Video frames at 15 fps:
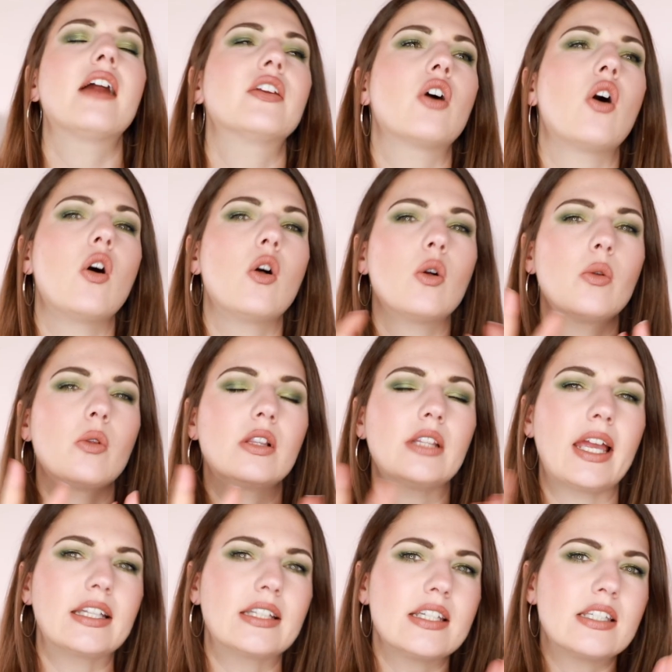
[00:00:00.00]
They're all
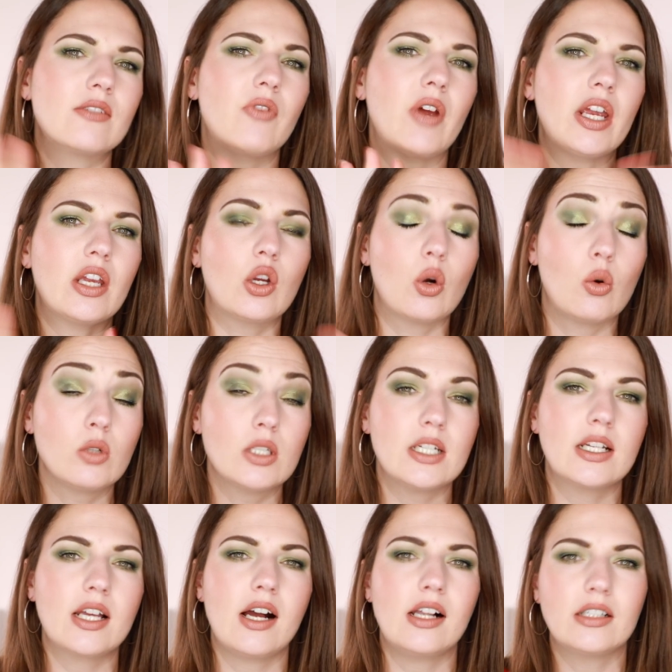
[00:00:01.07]
like this very
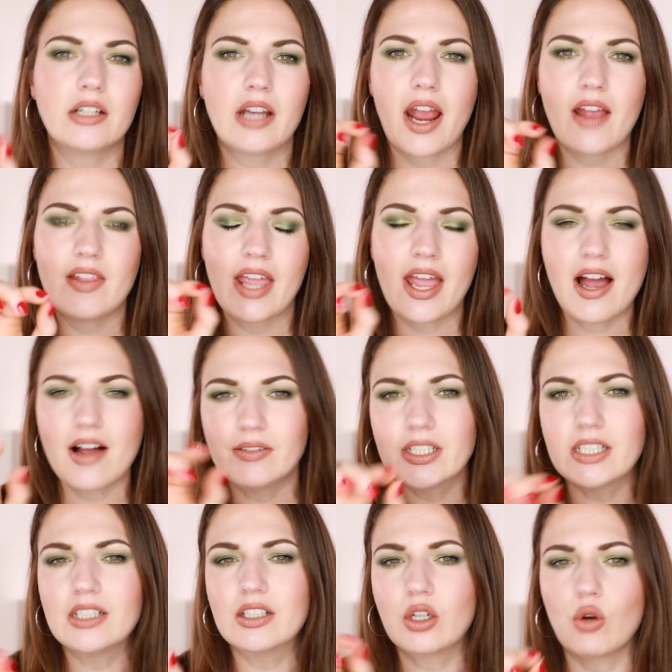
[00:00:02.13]
golden color and they have
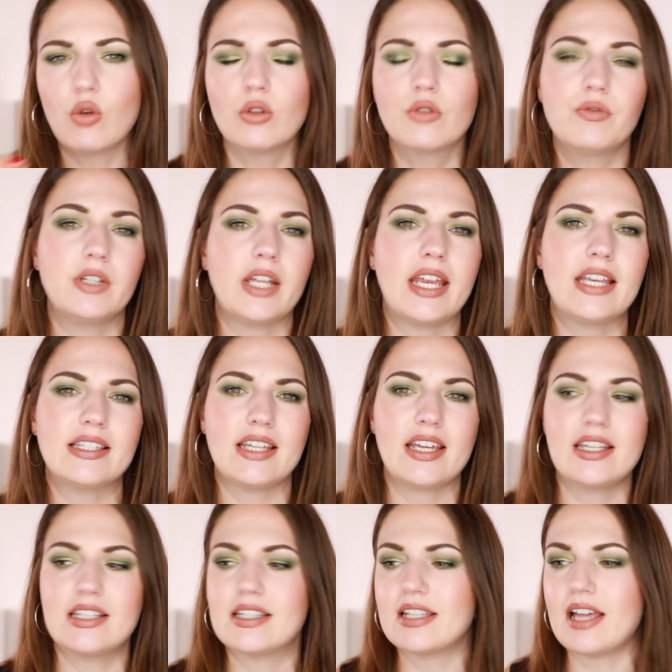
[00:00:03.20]
little gold flakes
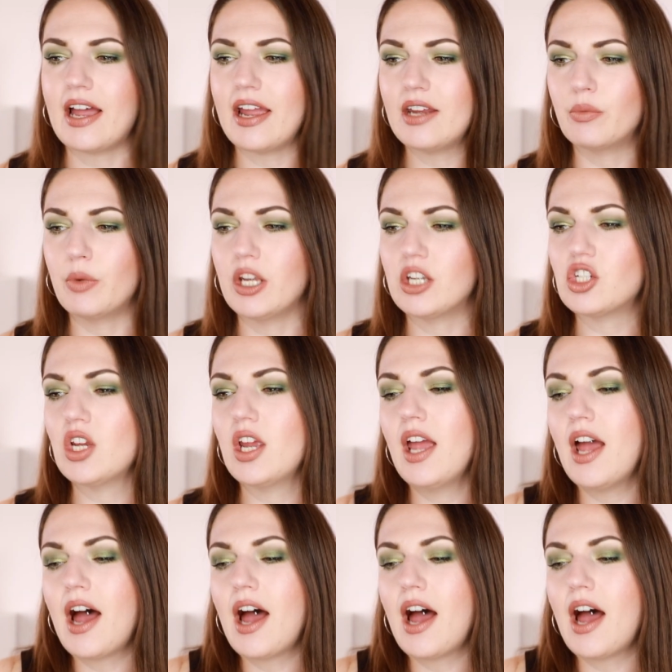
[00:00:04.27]
inside, which